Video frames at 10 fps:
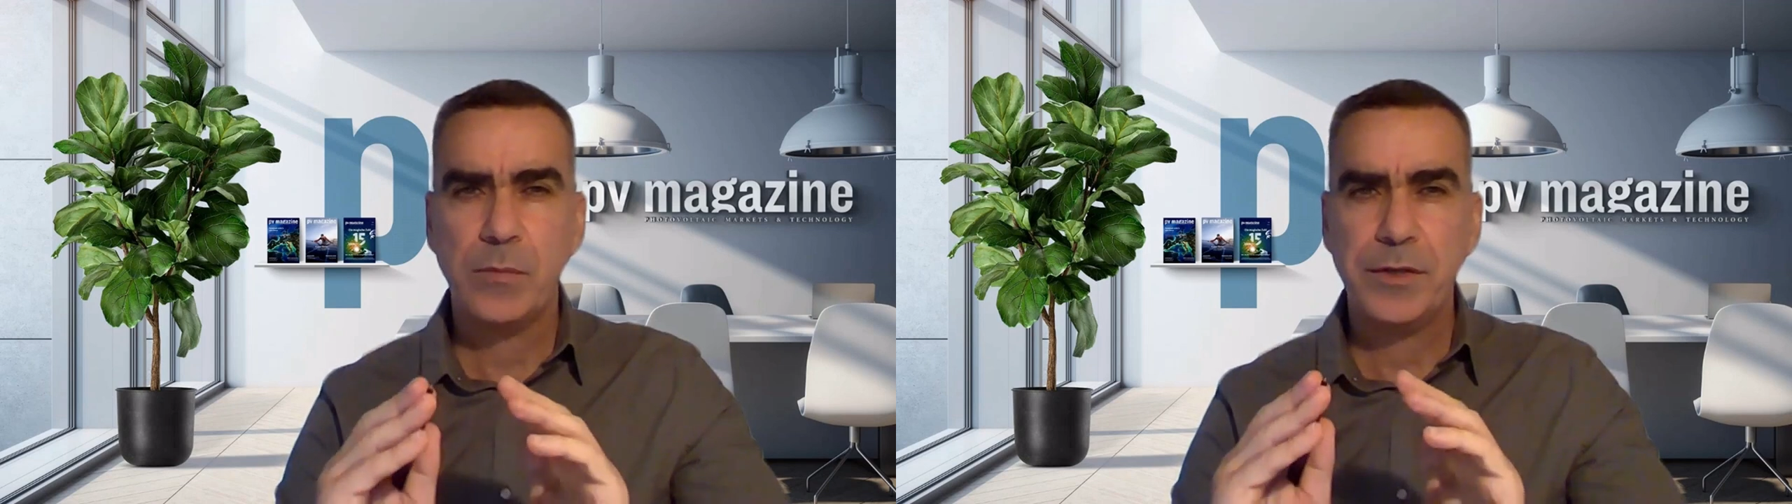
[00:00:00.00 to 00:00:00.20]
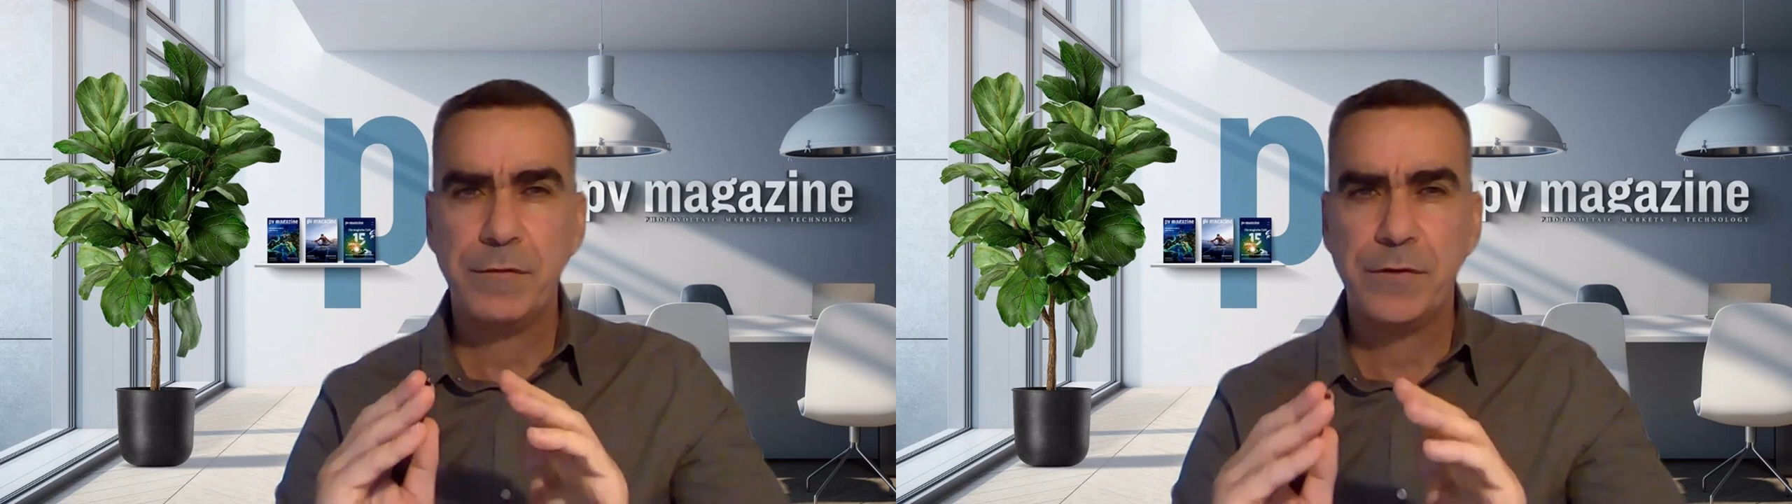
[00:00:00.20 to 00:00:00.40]

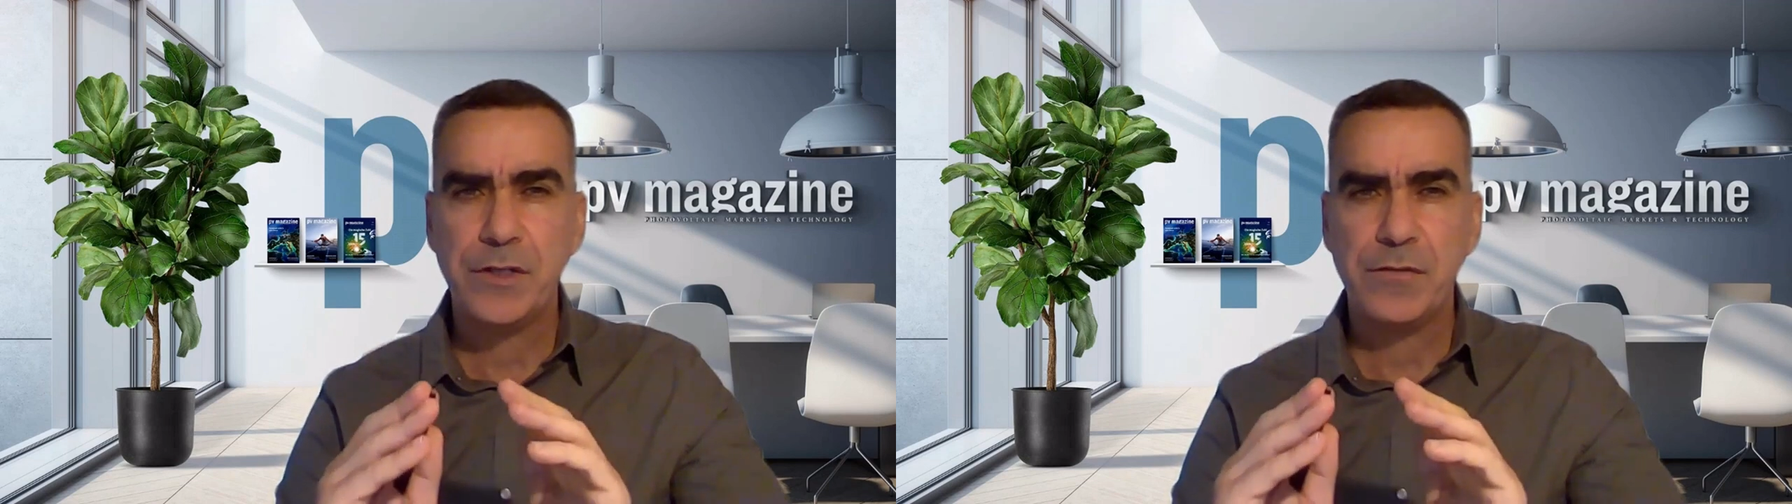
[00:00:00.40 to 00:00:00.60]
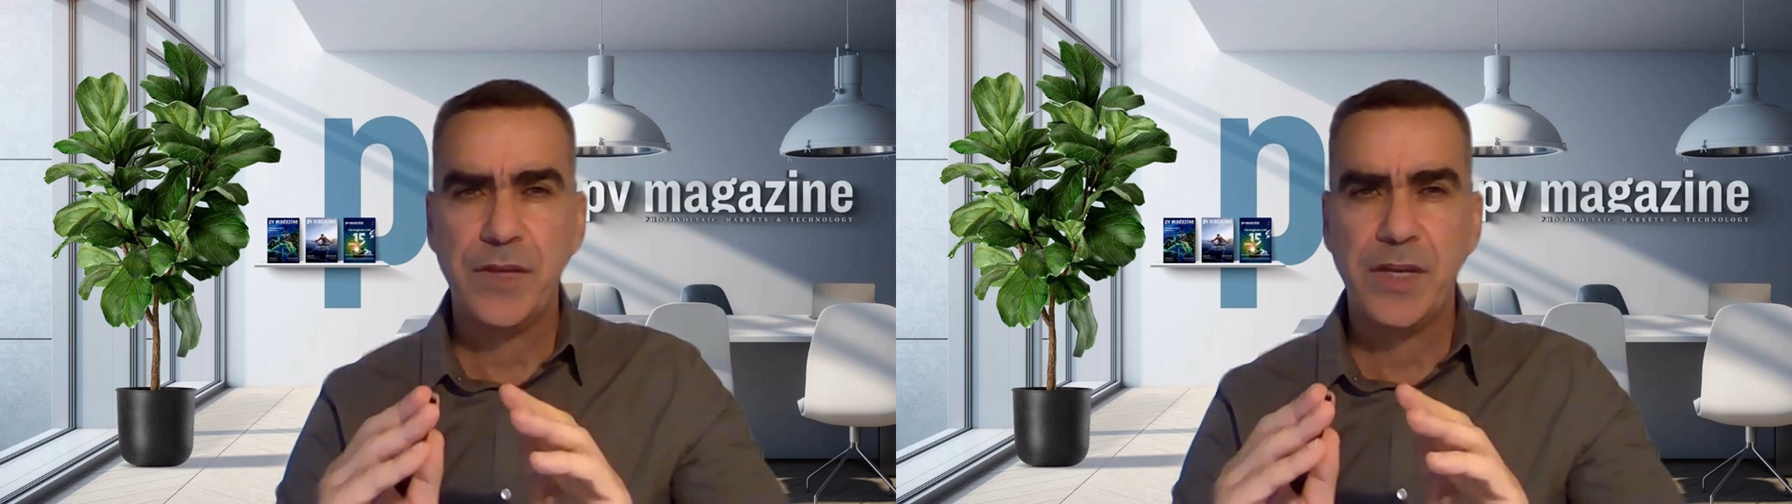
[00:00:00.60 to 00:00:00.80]
will be the
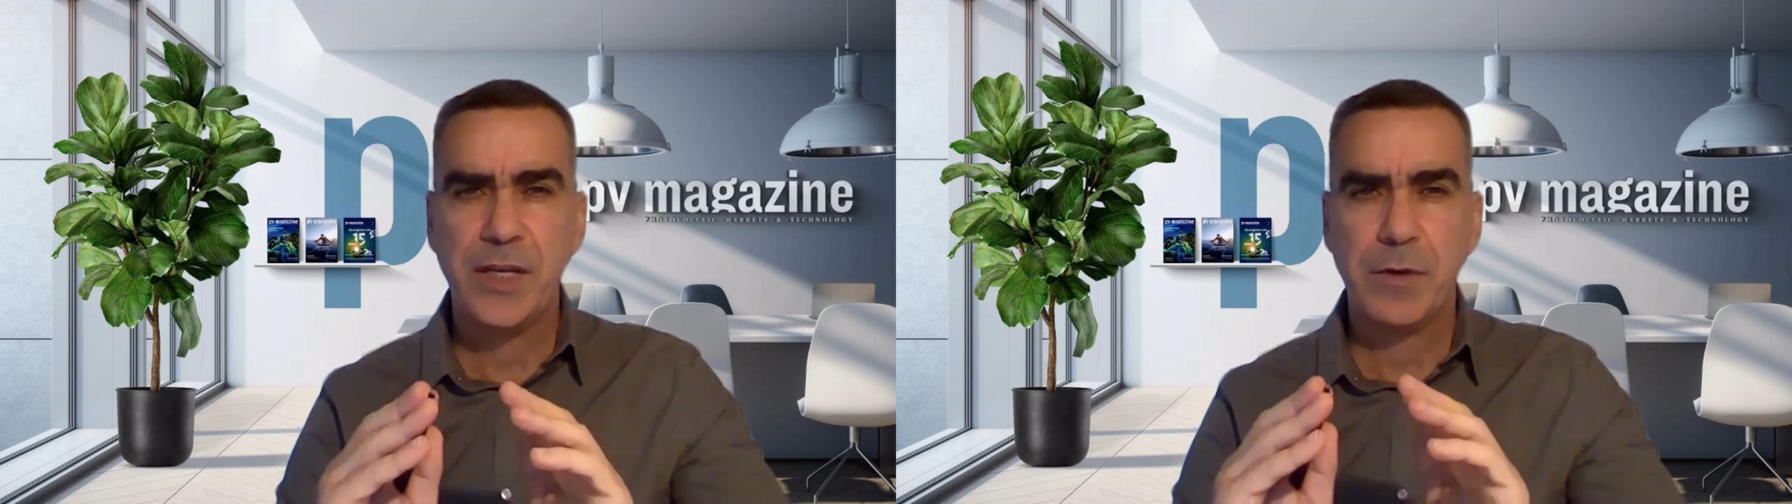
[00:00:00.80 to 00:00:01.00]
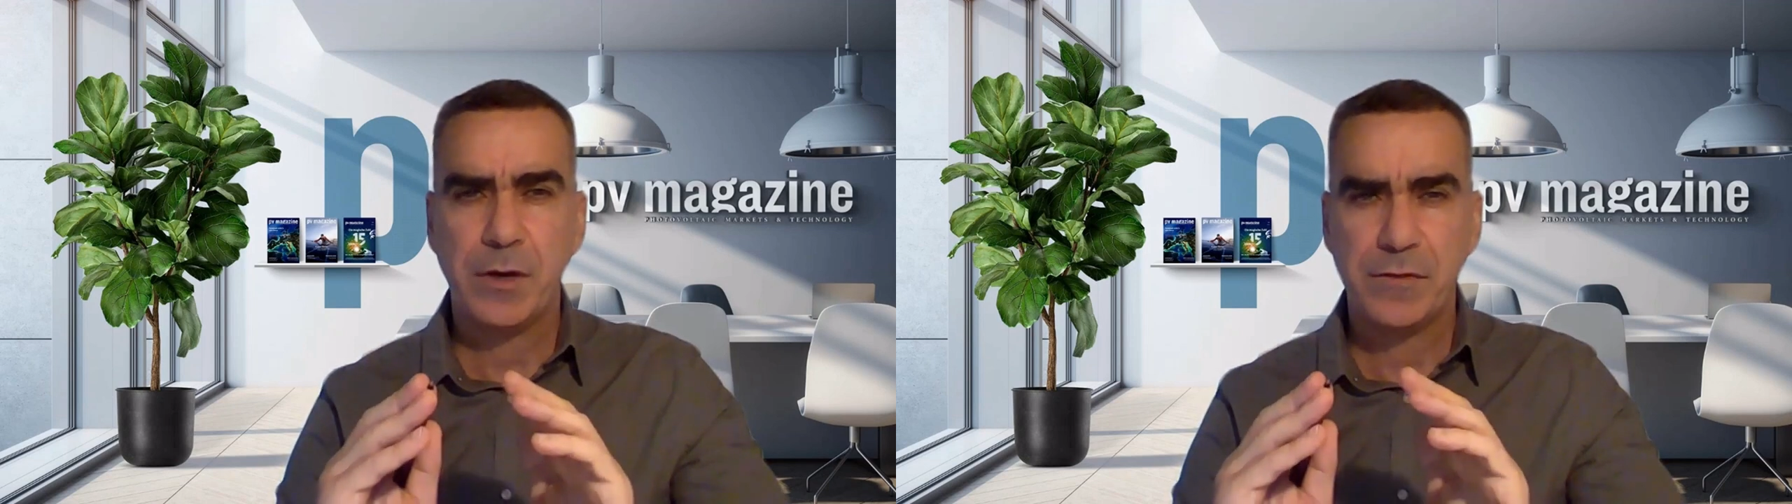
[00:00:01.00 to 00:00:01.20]
first victim